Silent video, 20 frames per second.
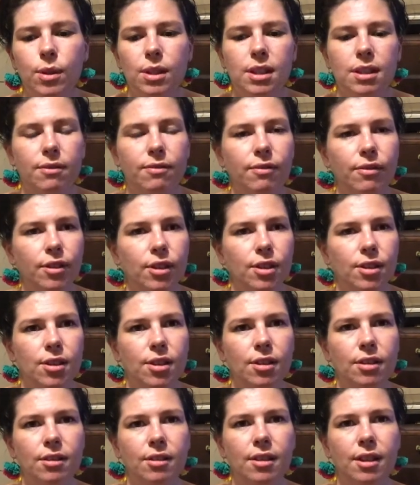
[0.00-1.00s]
a different
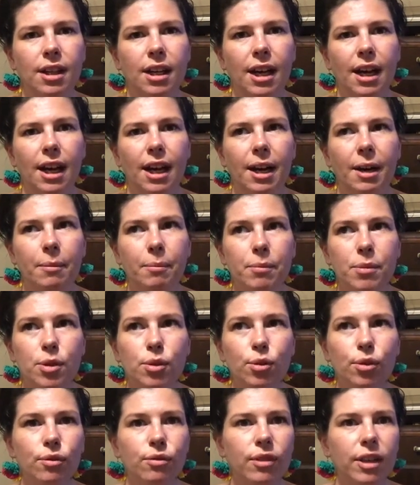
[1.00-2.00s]

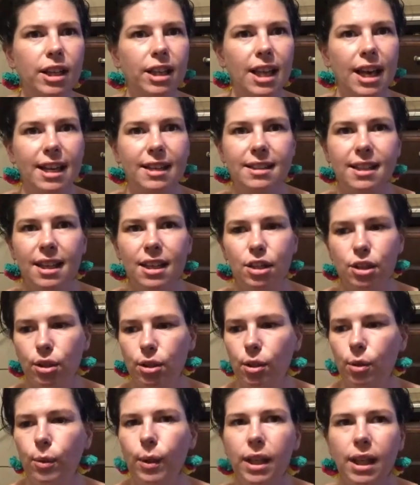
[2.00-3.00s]
sort of relaxation
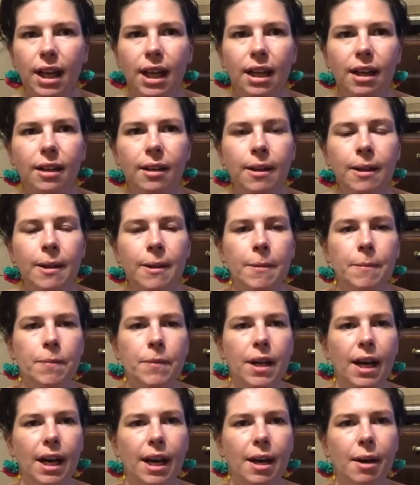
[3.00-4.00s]
quicker.
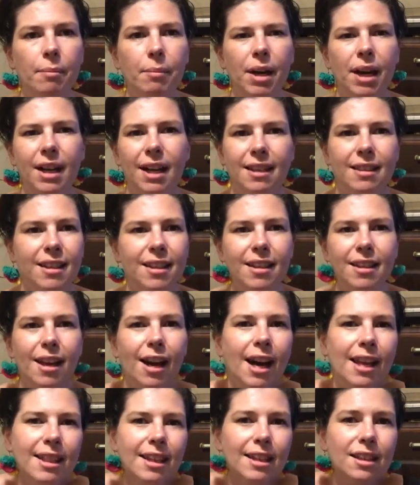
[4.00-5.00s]
And I think
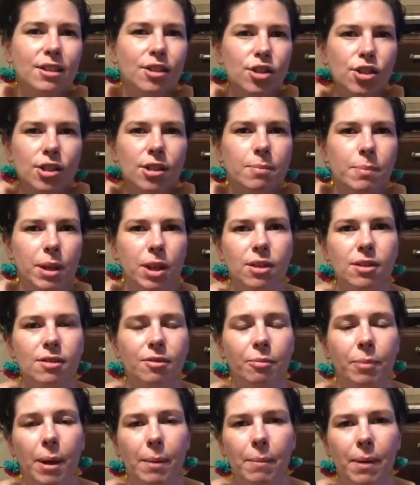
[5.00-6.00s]
it's just because
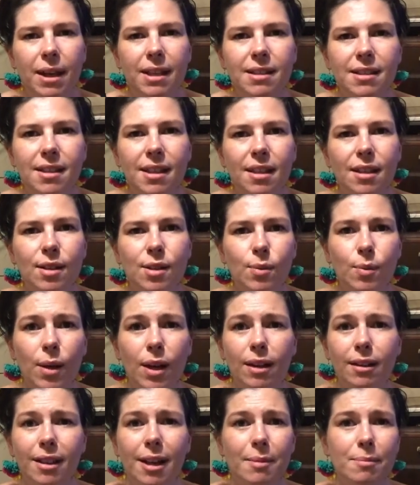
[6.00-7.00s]
of my mindset as
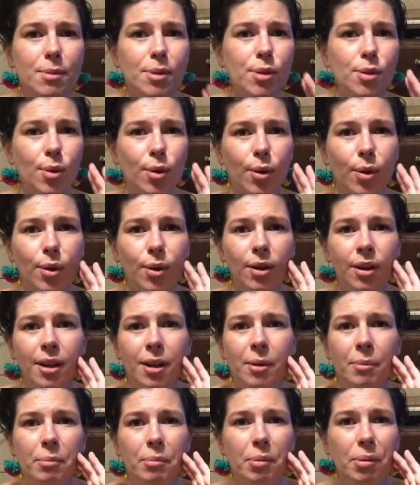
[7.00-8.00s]
well. I'm so
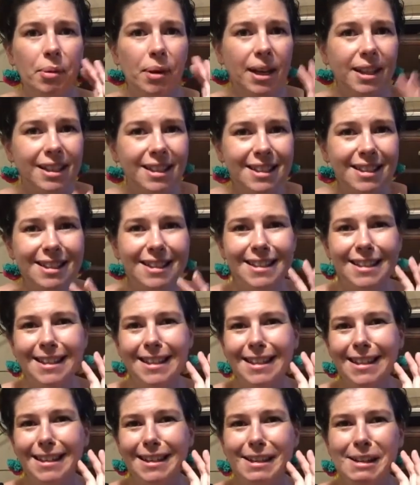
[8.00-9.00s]

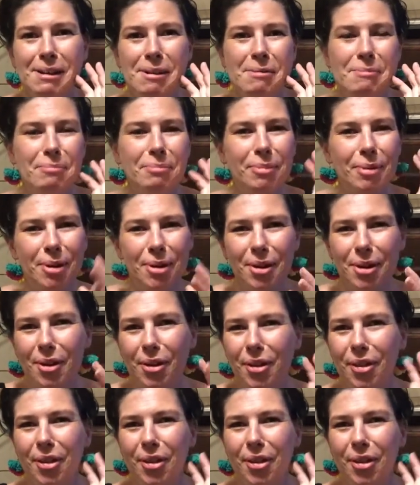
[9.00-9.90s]
pregnancy, birth